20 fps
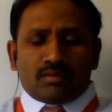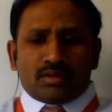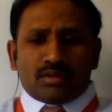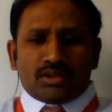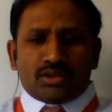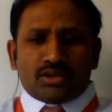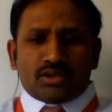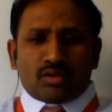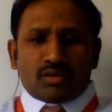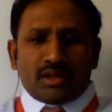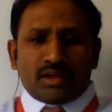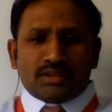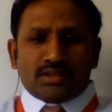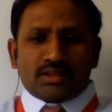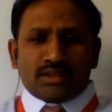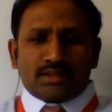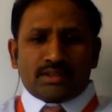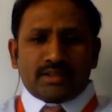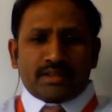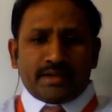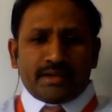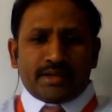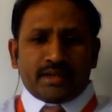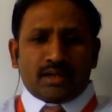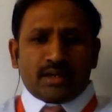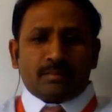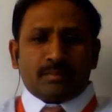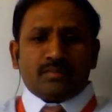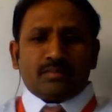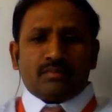installation
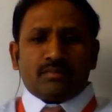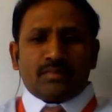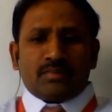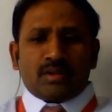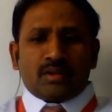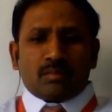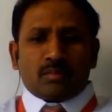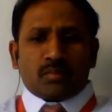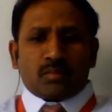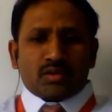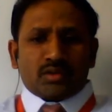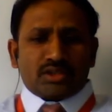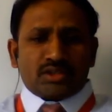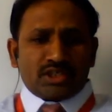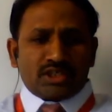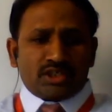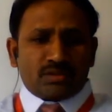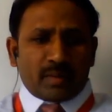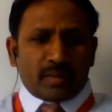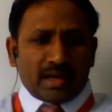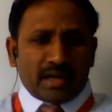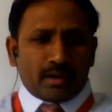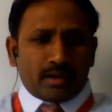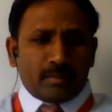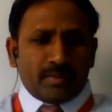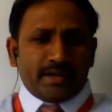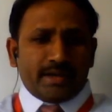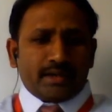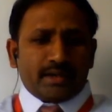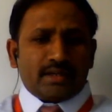setup, process
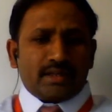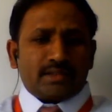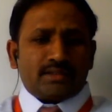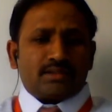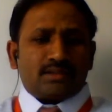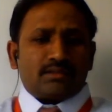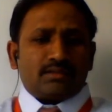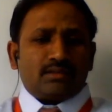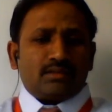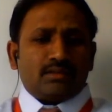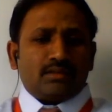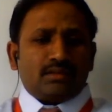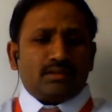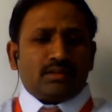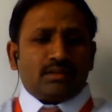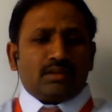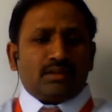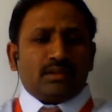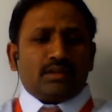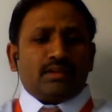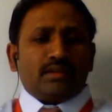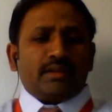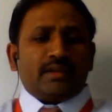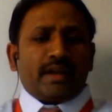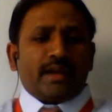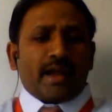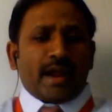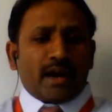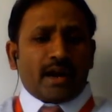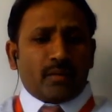parameters, then
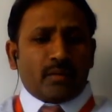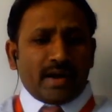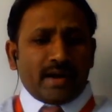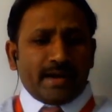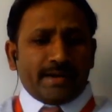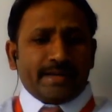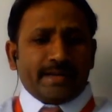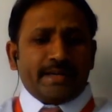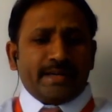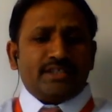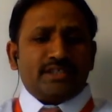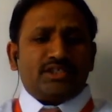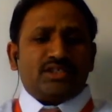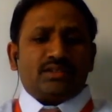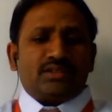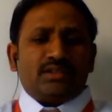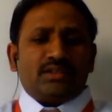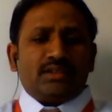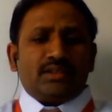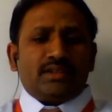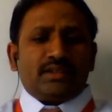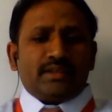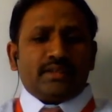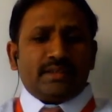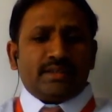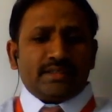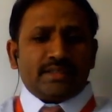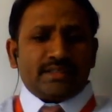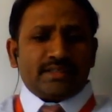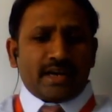advantage,
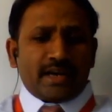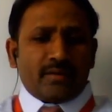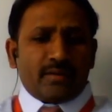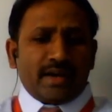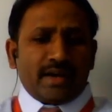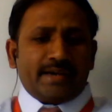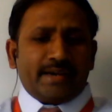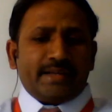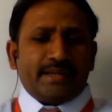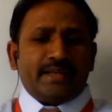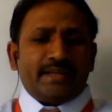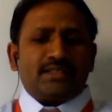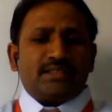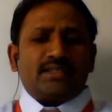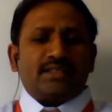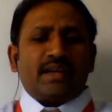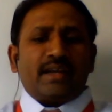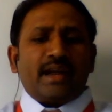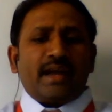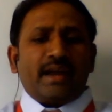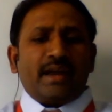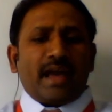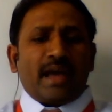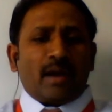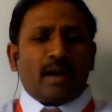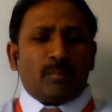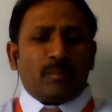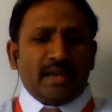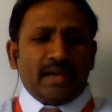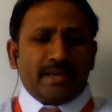disadvantage and
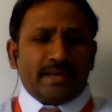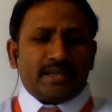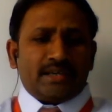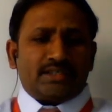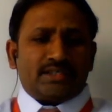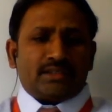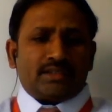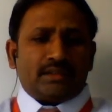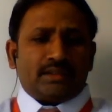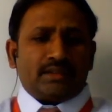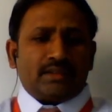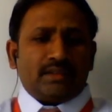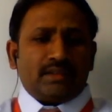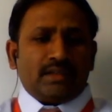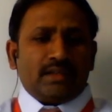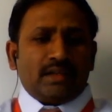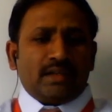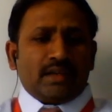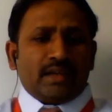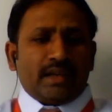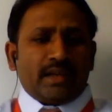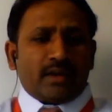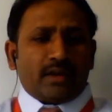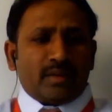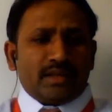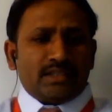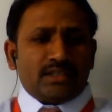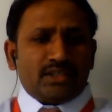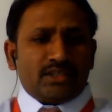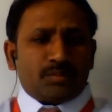application.
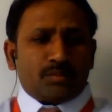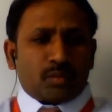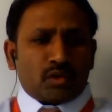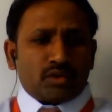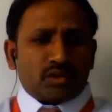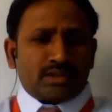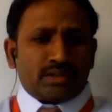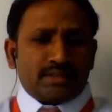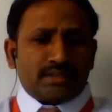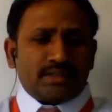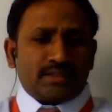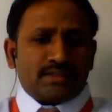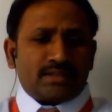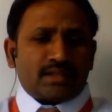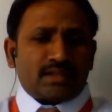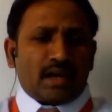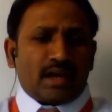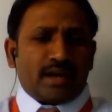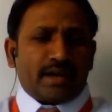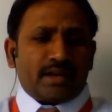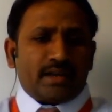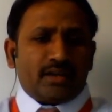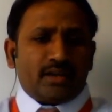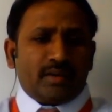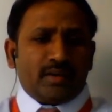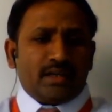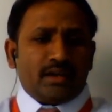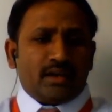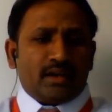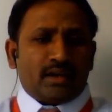Likewise these processes are
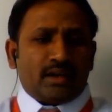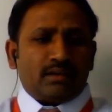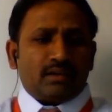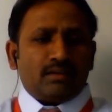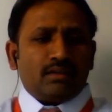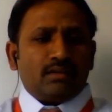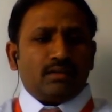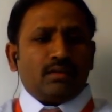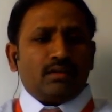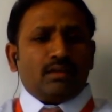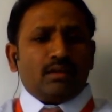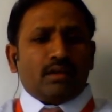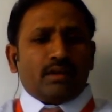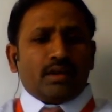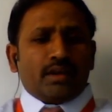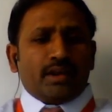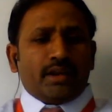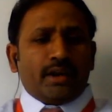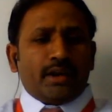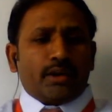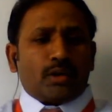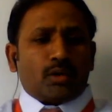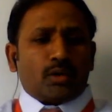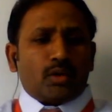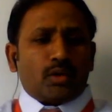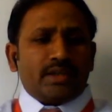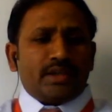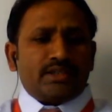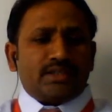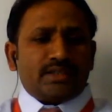given here:
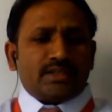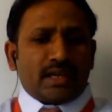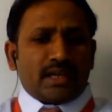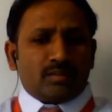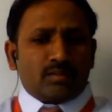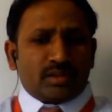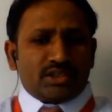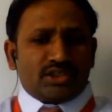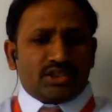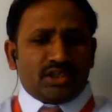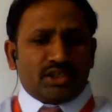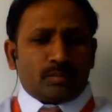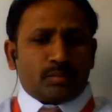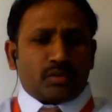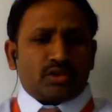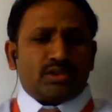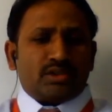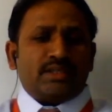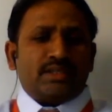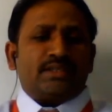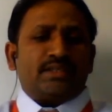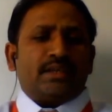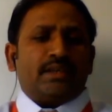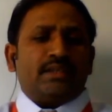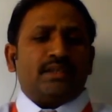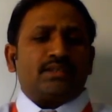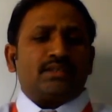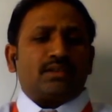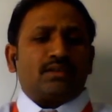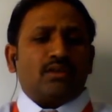electrode discharge machining
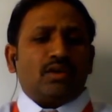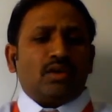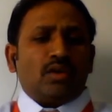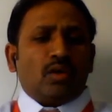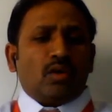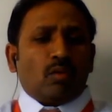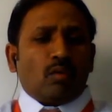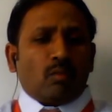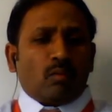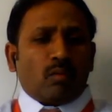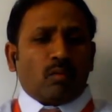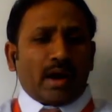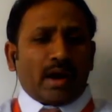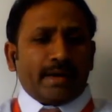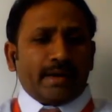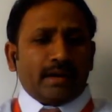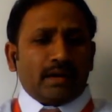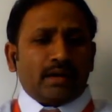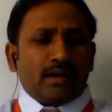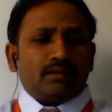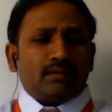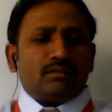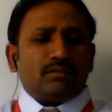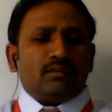processes, wire